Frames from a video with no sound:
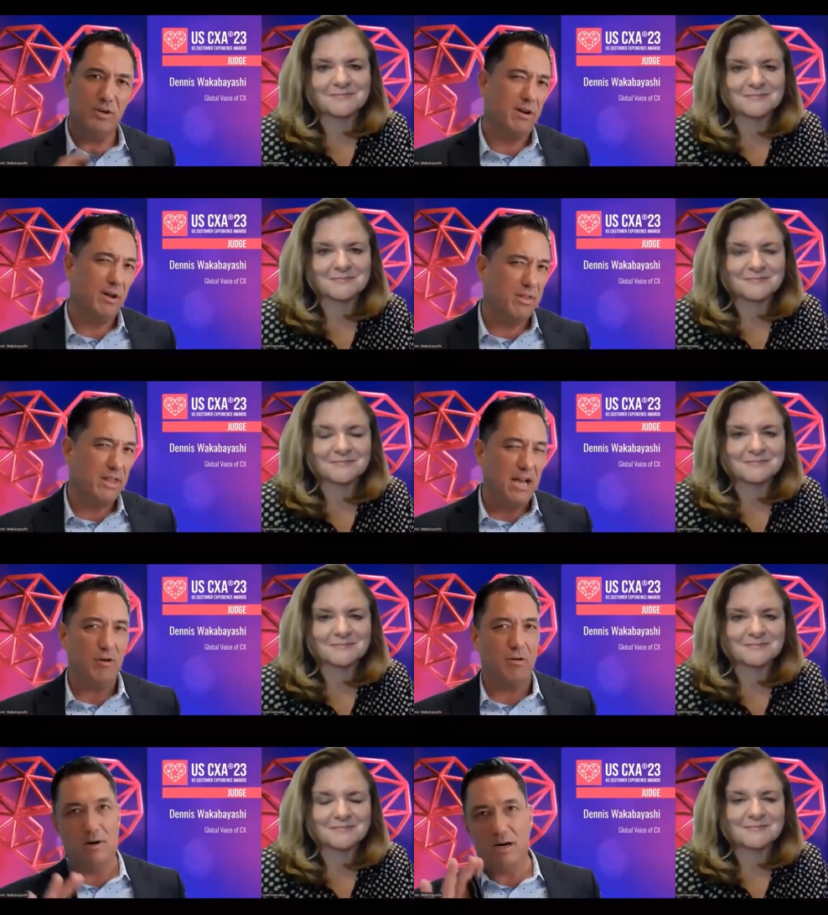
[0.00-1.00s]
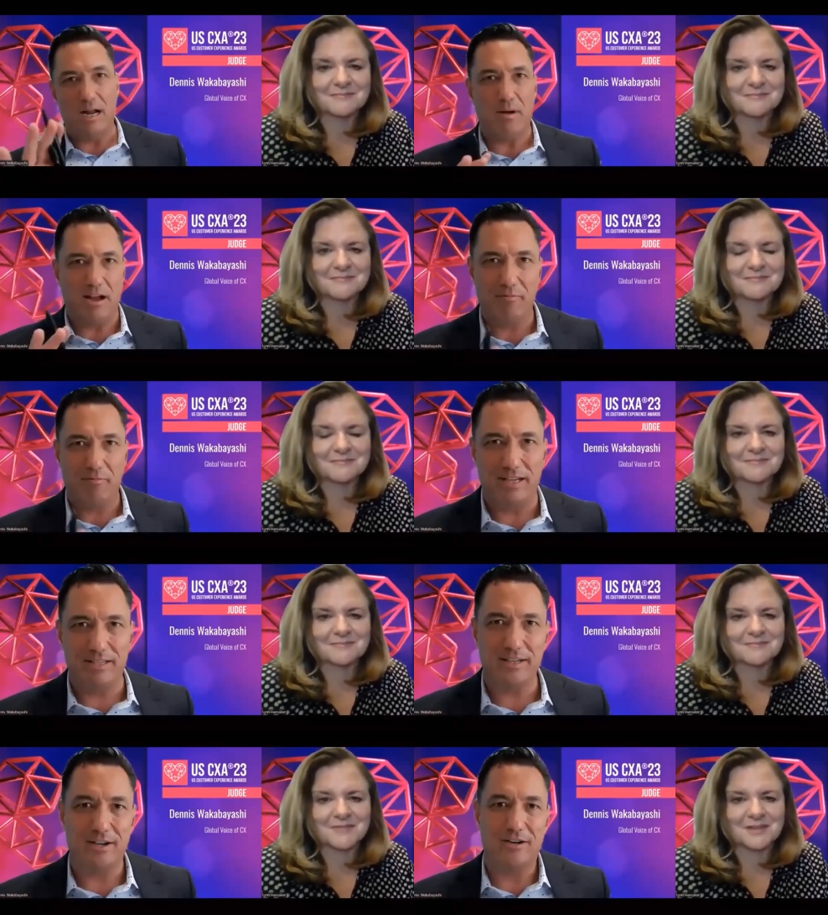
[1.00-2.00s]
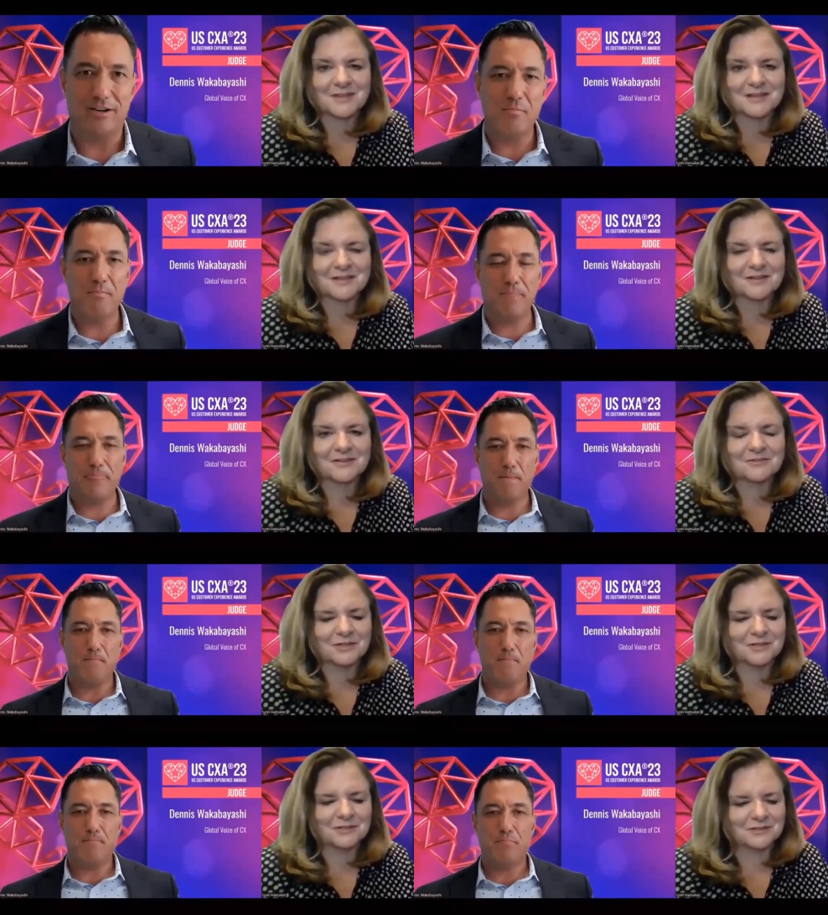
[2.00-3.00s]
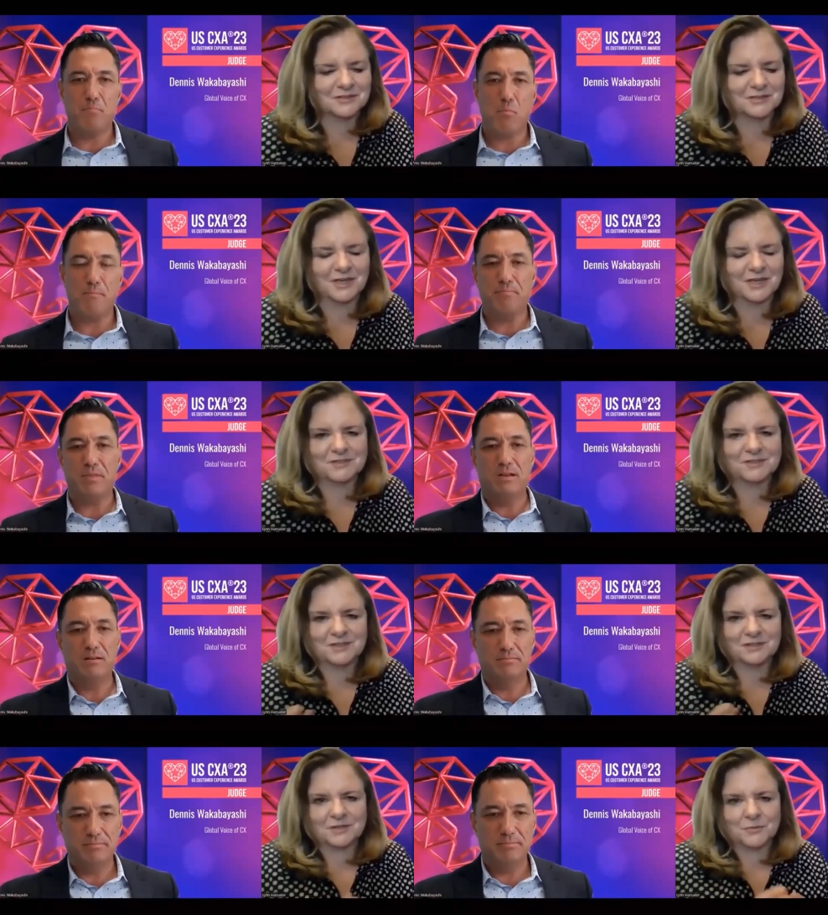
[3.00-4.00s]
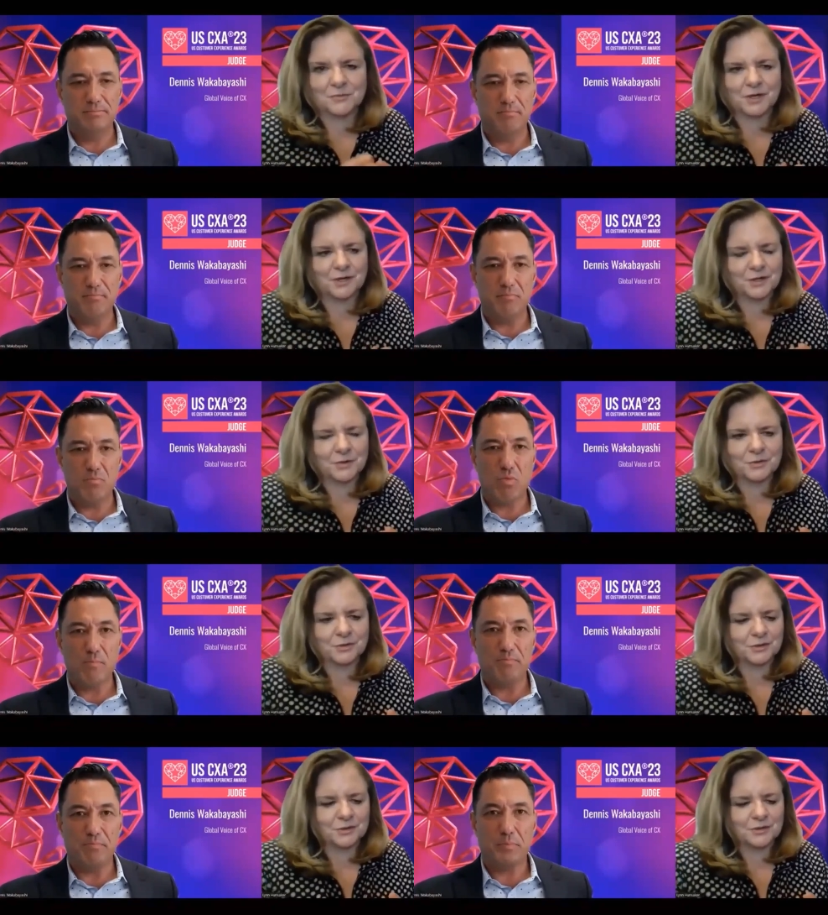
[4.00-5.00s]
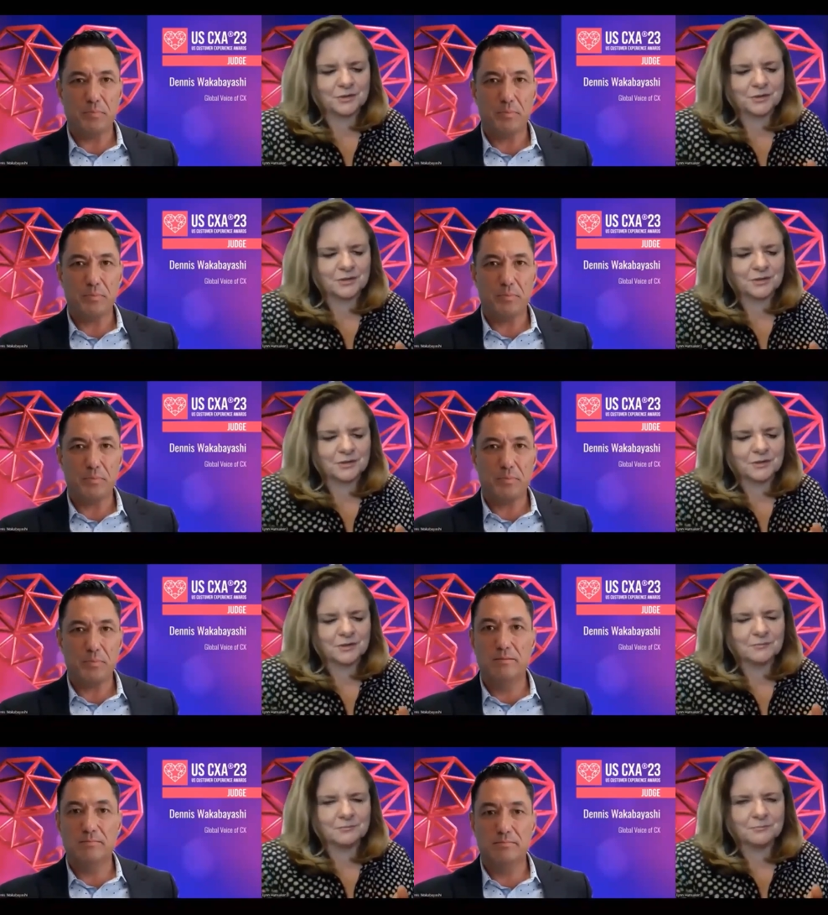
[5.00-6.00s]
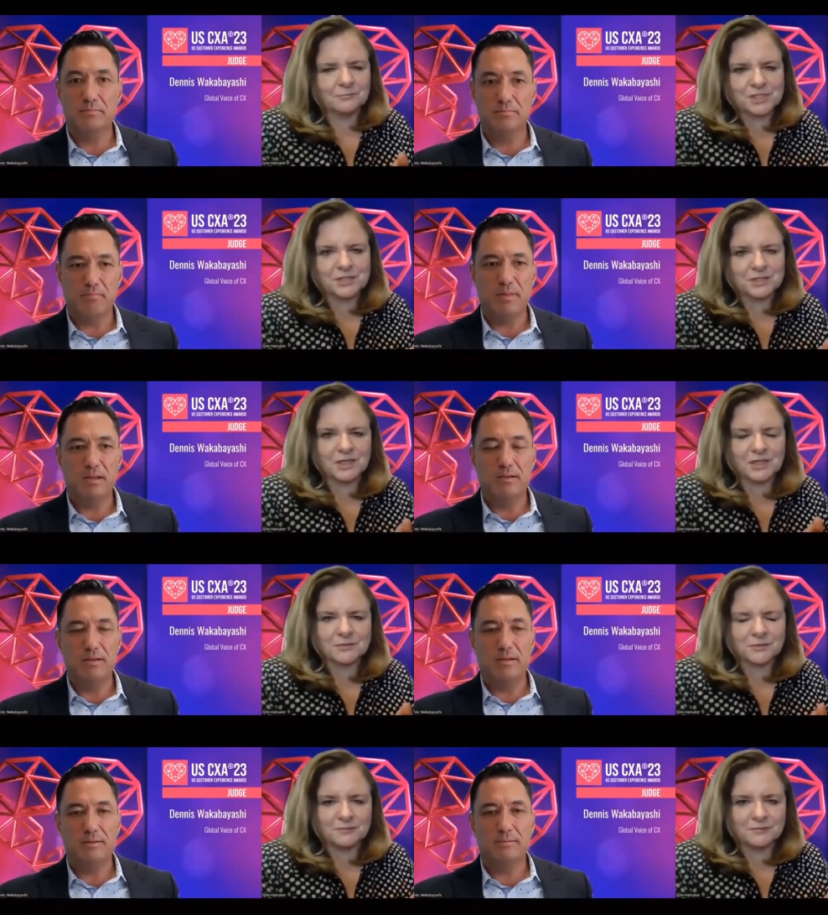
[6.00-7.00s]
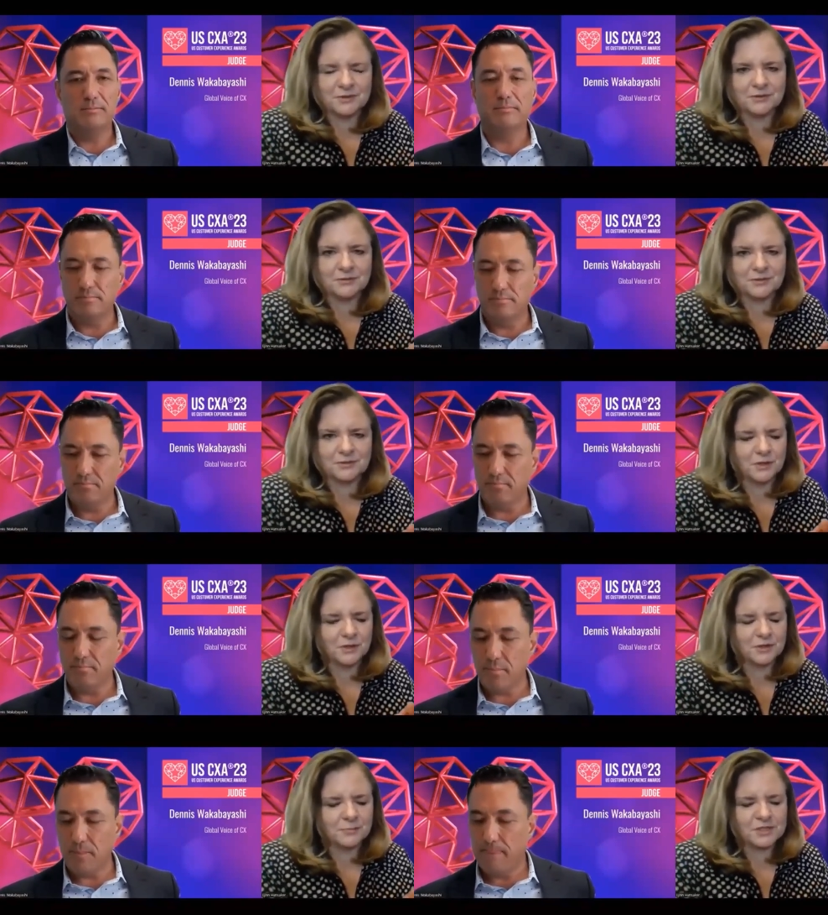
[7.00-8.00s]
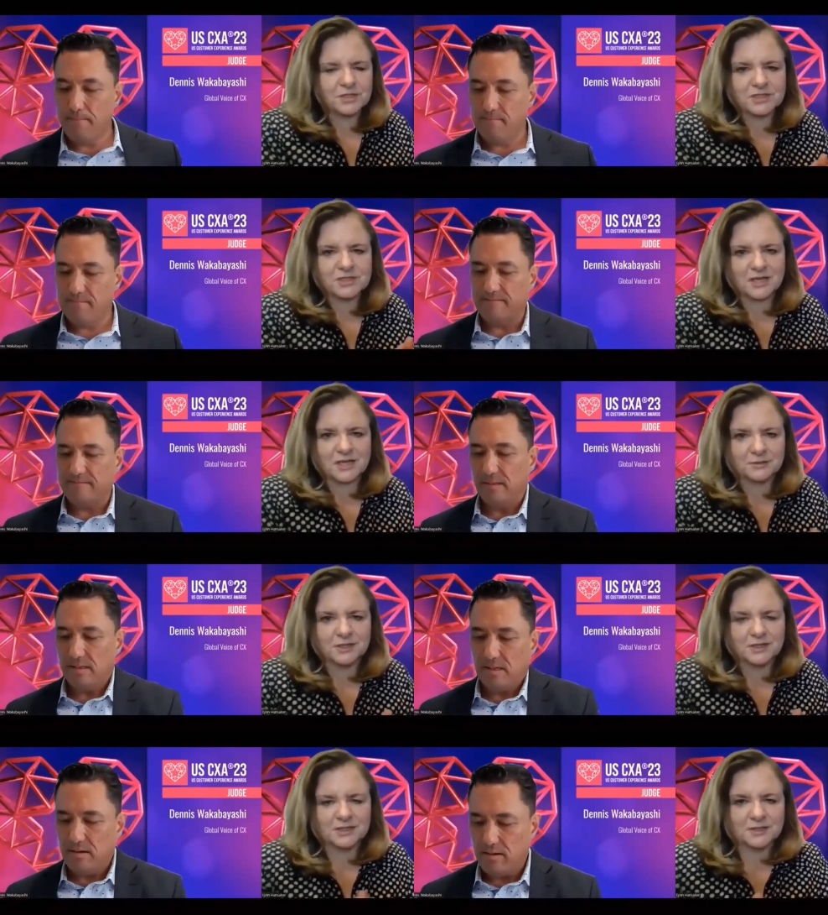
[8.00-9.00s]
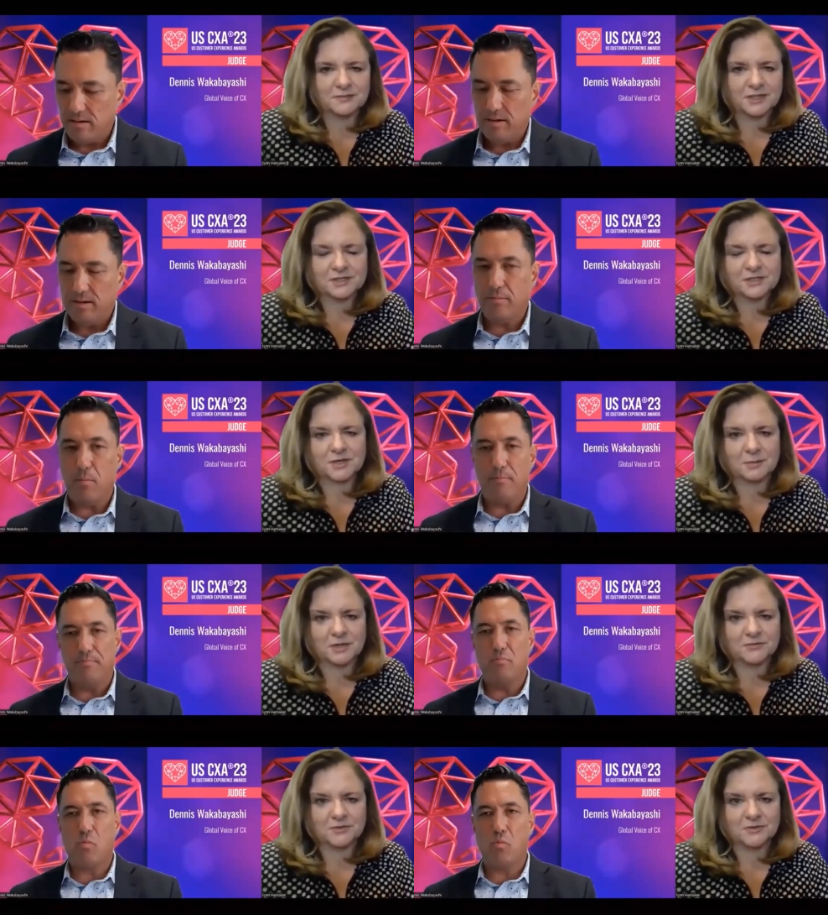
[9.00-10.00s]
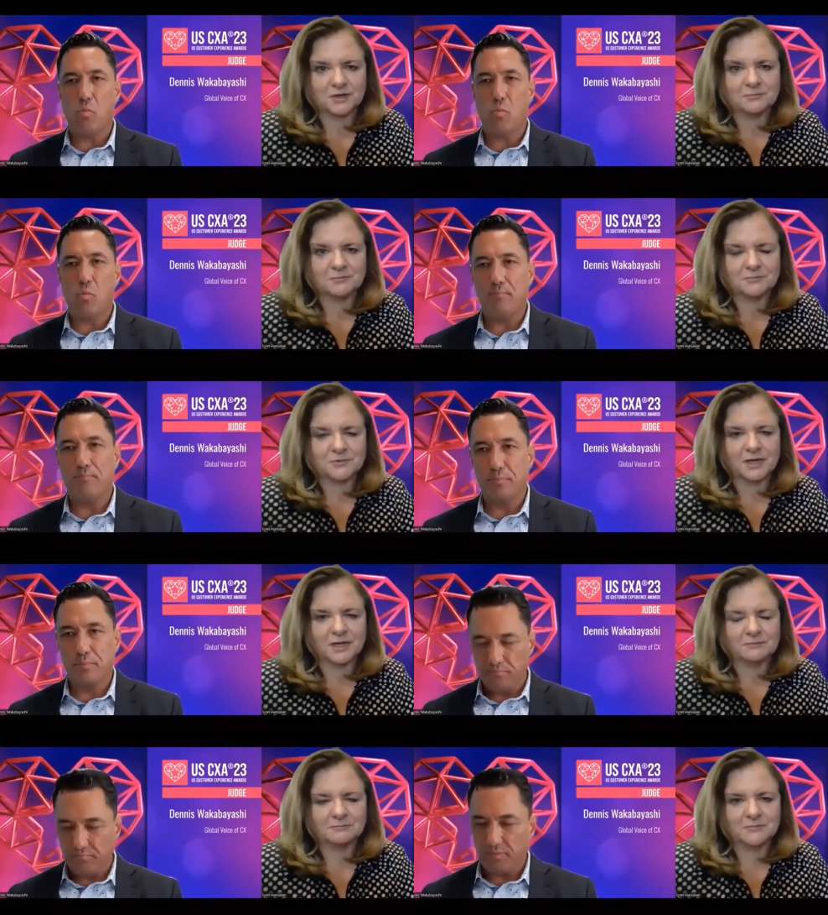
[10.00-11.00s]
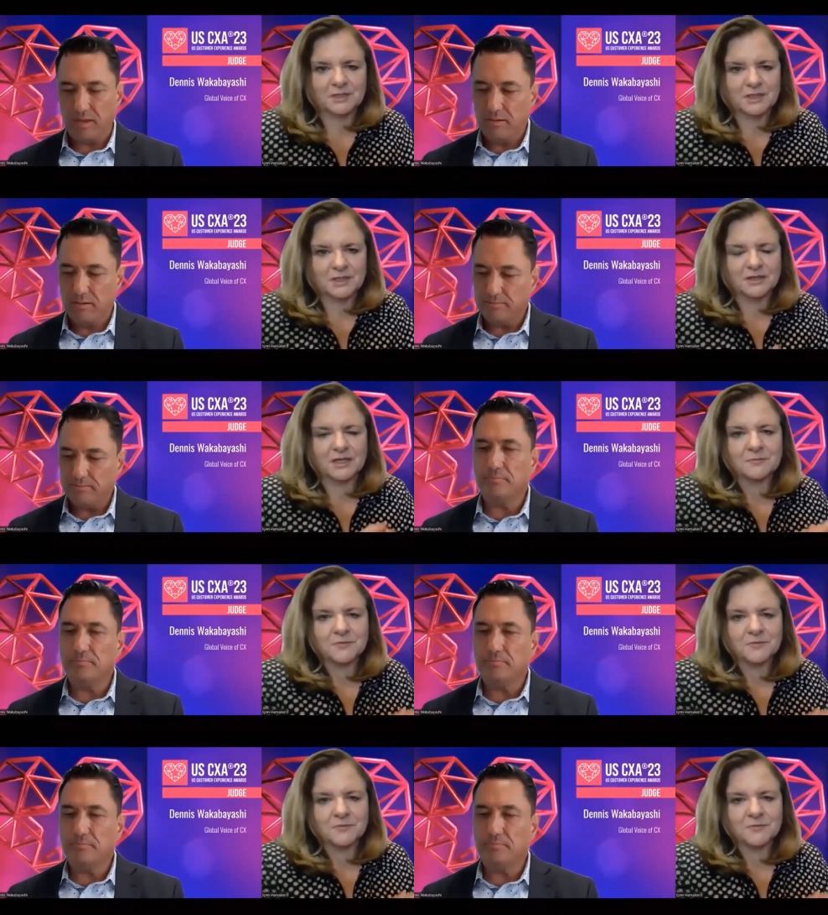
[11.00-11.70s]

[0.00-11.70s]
Speaker 1: agree with that, or am I off base here? Well, you have to look at where your
Speaker 2: budget and revenue, where your budget and salary and dividends are coming from, right? They come from